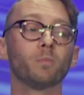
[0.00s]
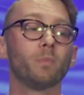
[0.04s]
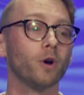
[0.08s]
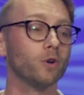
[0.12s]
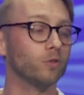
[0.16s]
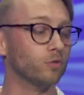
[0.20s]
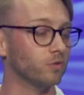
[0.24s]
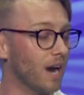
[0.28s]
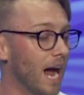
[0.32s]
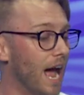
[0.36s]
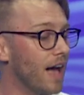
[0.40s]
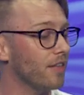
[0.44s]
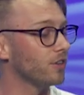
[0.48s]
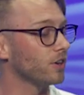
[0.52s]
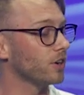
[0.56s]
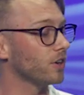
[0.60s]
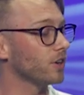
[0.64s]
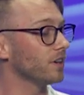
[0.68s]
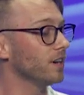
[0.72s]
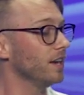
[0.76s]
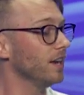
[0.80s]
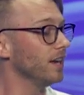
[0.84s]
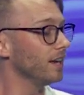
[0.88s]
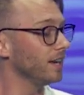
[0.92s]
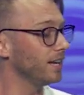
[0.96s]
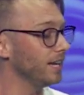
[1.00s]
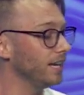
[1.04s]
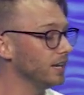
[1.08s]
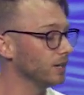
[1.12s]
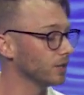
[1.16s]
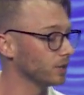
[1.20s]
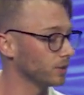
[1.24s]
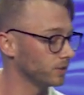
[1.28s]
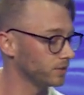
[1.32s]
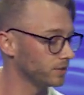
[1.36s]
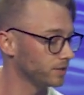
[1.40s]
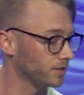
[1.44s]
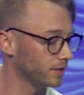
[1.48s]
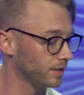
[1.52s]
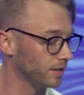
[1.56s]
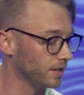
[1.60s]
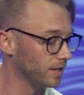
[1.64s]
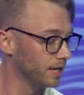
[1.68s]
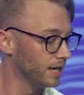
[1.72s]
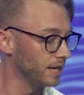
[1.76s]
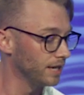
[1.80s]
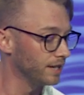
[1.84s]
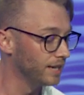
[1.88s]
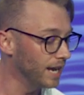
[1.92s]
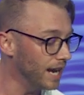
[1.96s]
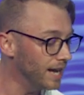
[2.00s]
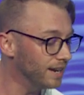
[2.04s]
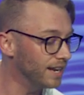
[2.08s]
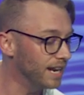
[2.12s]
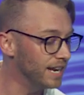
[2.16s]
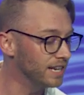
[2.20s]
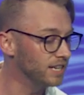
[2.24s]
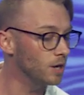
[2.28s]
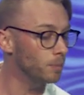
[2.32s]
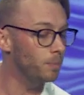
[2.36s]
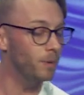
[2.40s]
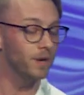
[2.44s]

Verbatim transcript: but rather healed. Get into